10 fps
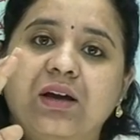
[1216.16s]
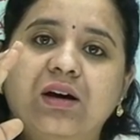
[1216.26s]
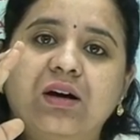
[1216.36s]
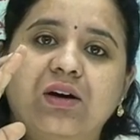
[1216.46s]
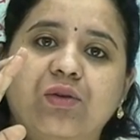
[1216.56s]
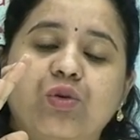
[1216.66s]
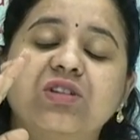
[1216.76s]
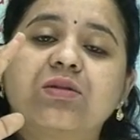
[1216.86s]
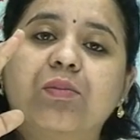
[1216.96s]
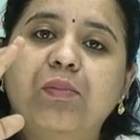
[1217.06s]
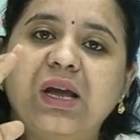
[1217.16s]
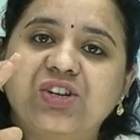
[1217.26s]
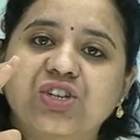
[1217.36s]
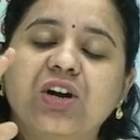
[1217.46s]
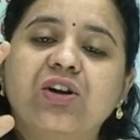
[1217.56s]
was
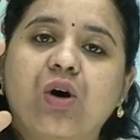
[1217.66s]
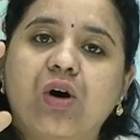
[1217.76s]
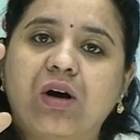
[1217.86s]
measured